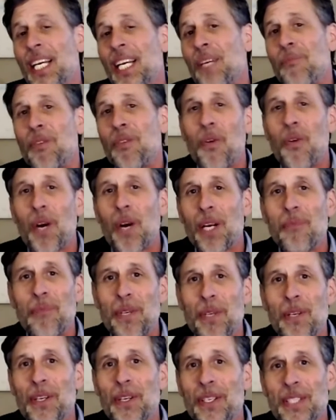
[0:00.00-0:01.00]
before
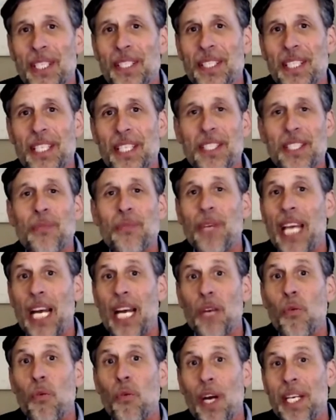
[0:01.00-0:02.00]
computers existed we had a
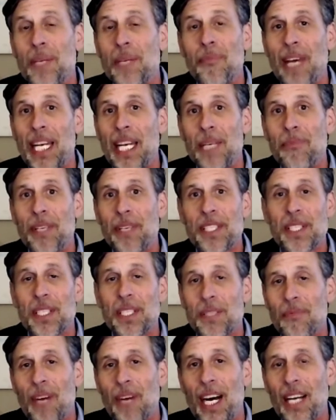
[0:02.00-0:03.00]
one to many
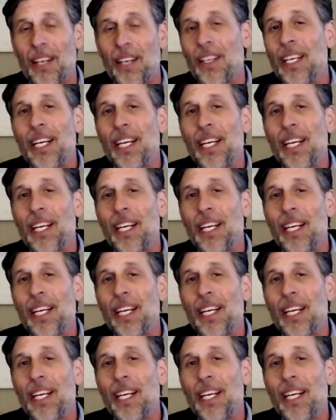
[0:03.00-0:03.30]
business model